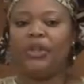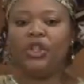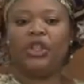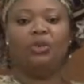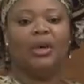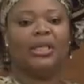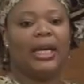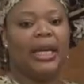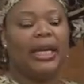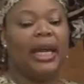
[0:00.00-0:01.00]
she was
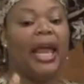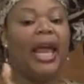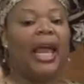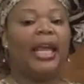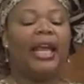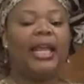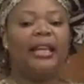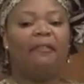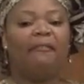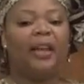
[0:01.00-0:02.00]
in, and
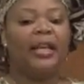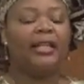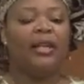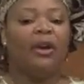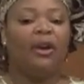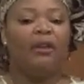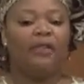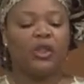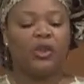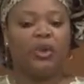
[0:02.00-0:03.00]
in the face
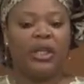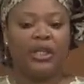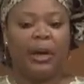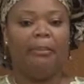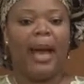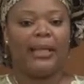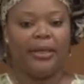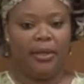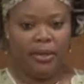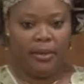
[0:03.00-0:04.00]
of the Swedish
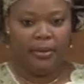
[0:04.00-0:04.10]
ambassador.